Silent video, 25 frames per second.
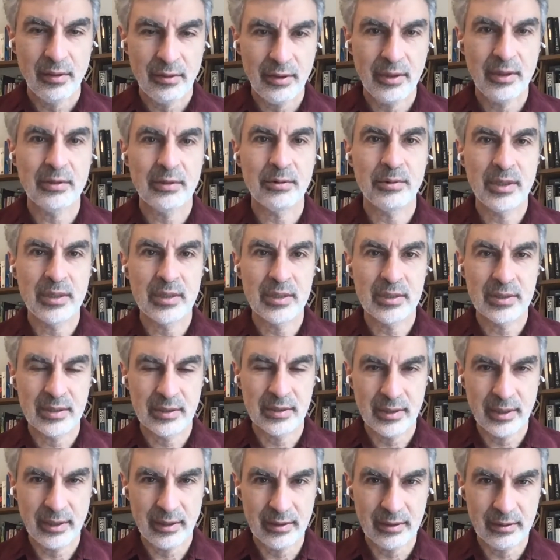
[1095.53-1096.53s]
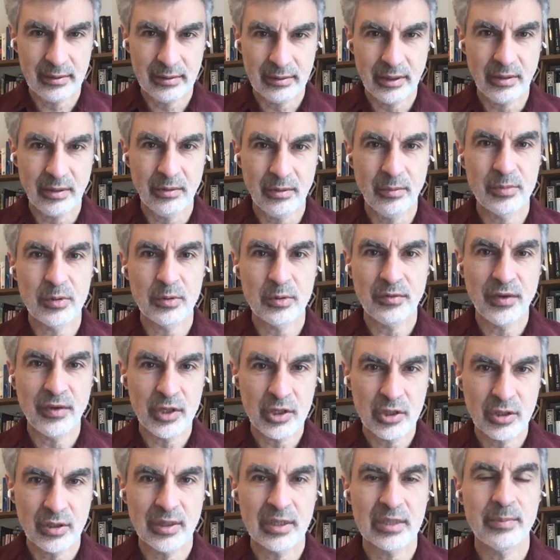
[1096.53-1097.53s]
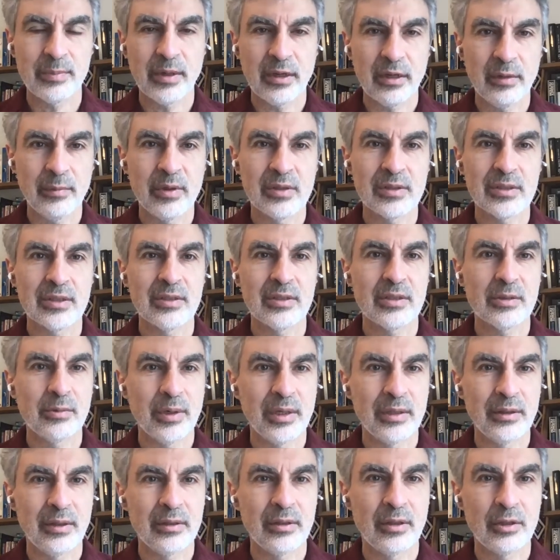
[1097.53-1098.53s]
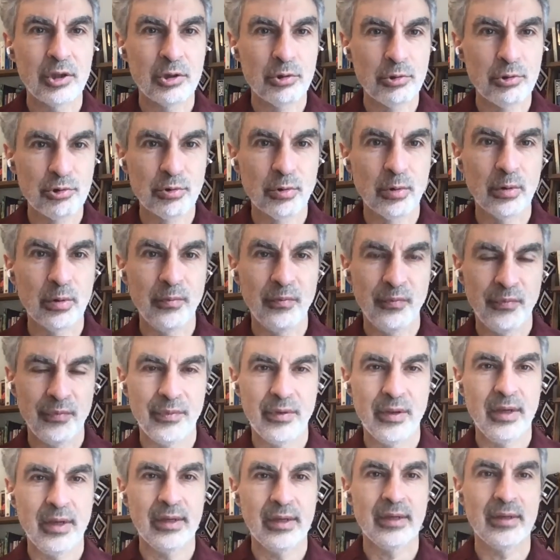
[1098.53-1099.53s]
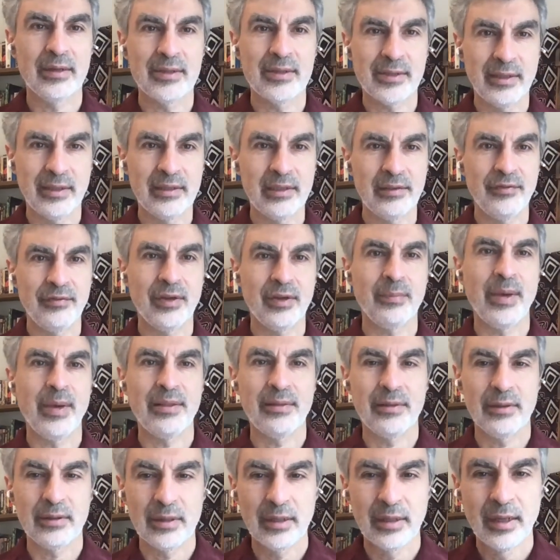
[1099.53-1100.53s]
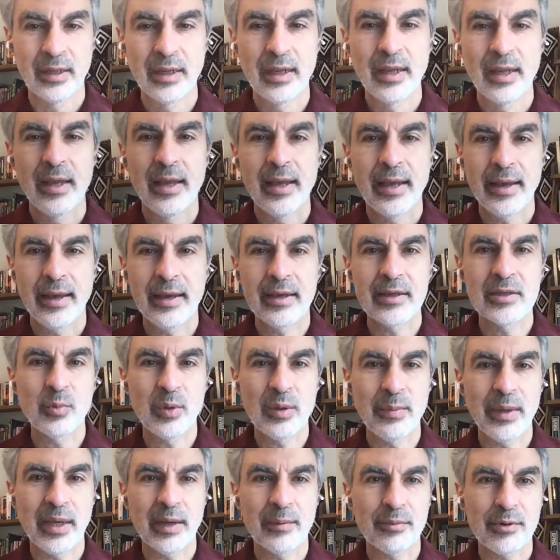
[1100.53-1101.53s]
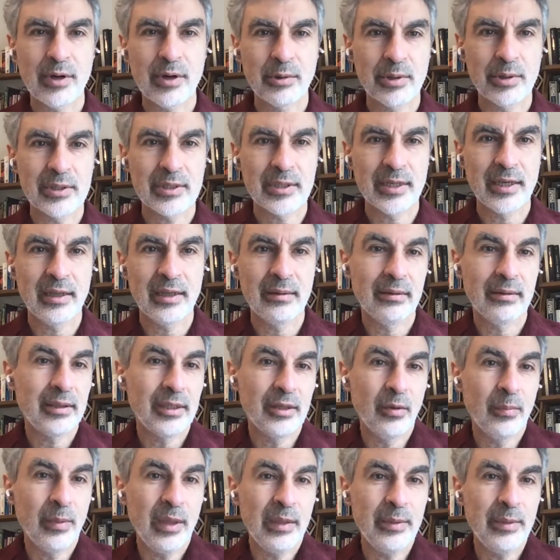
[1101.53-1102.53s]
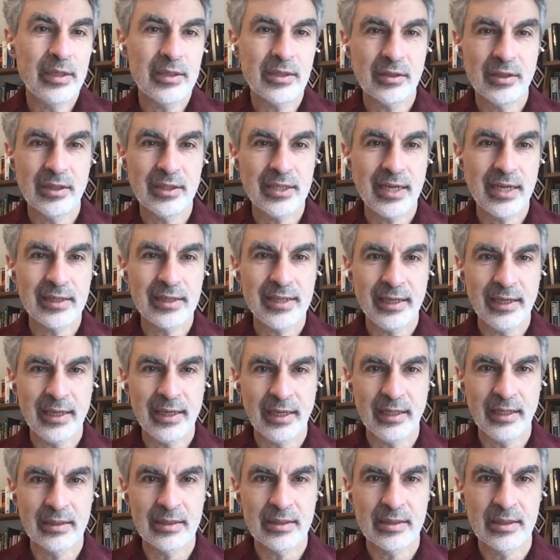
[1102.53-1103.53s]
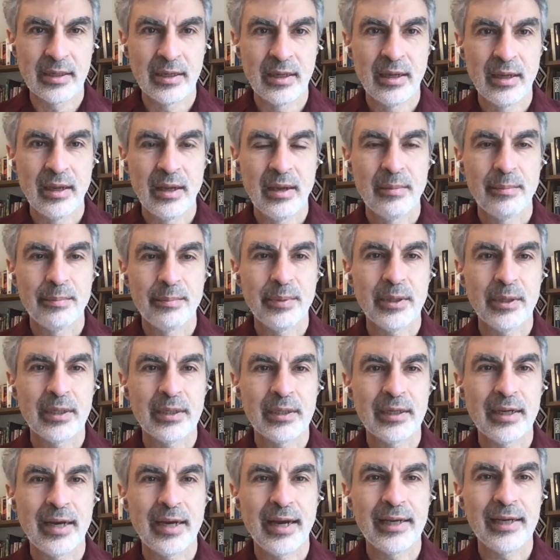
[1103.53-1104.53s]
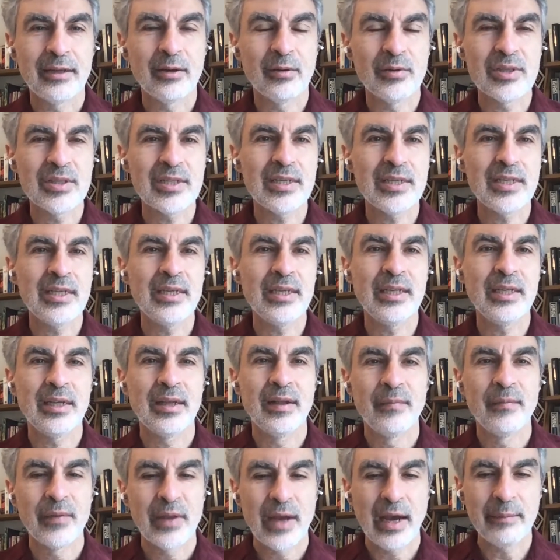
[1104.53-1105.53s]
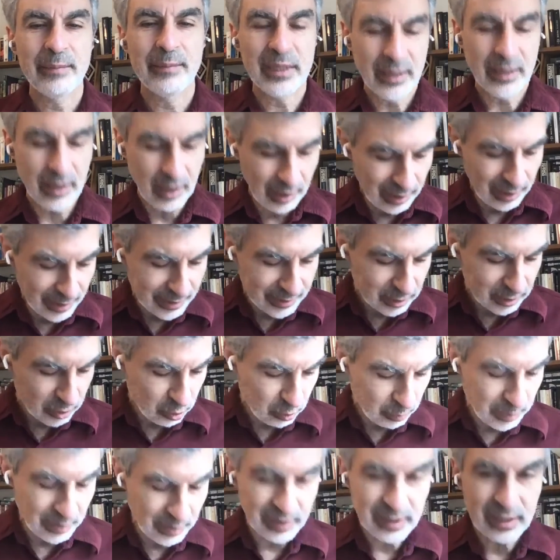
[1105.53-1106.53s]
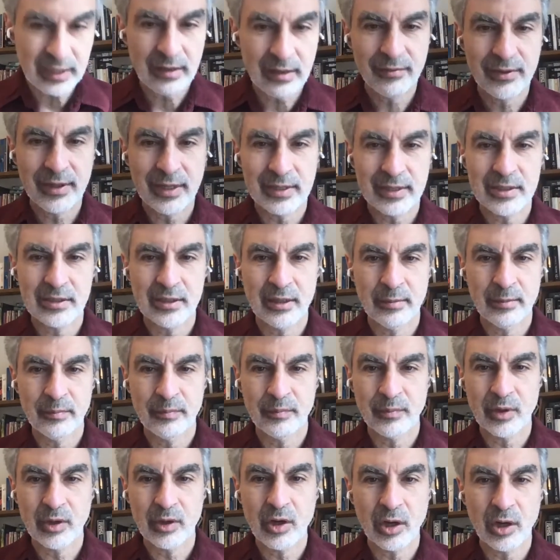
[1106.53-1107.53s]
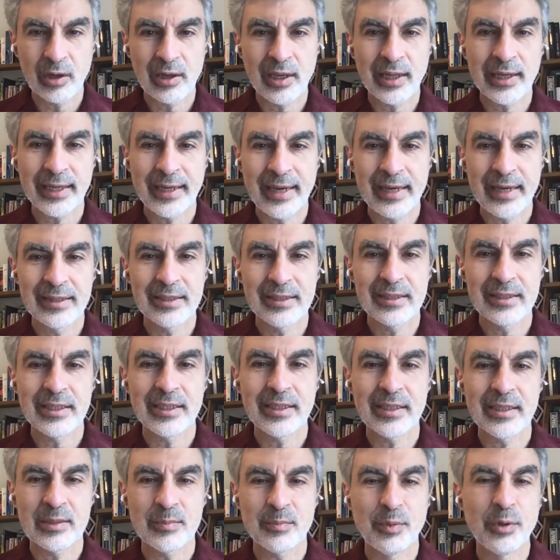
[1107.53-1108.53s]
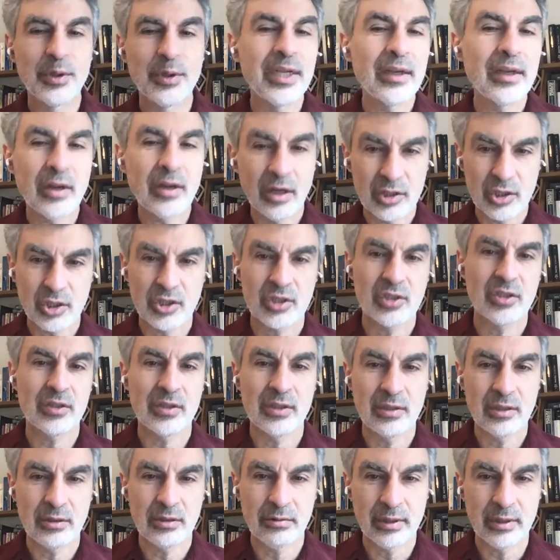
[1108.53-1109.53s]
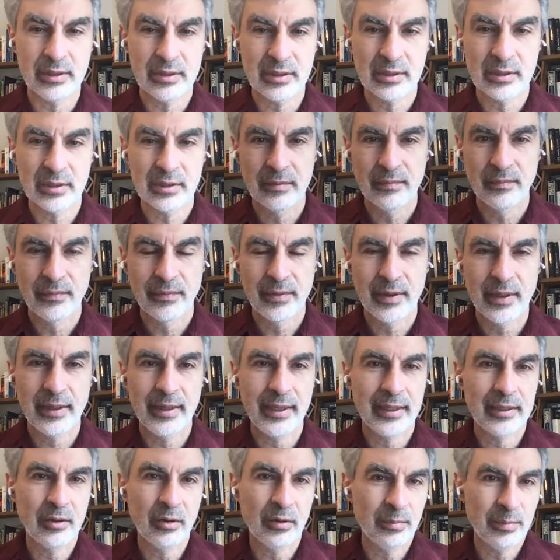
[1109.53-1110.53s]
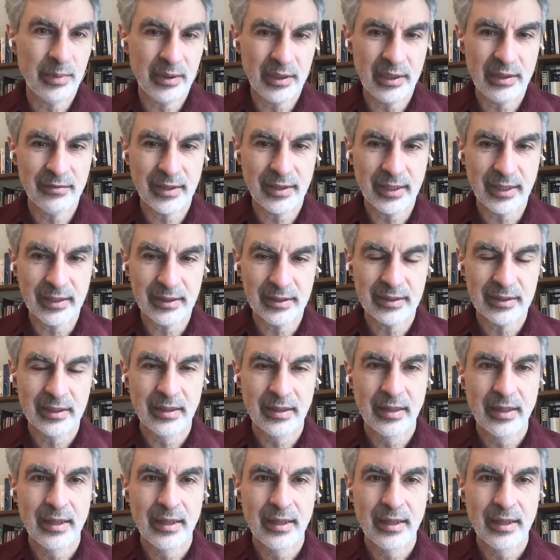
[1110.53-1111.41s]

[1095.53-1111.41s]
theories, and, you know, observation experiments and so on, the usual uh, scientific method, as we make progress. And, you know, maybe it's going to take decades, but I don't see, I mean, unless you believe that some godlike entity is putting consciousness into us, and I don't believe that,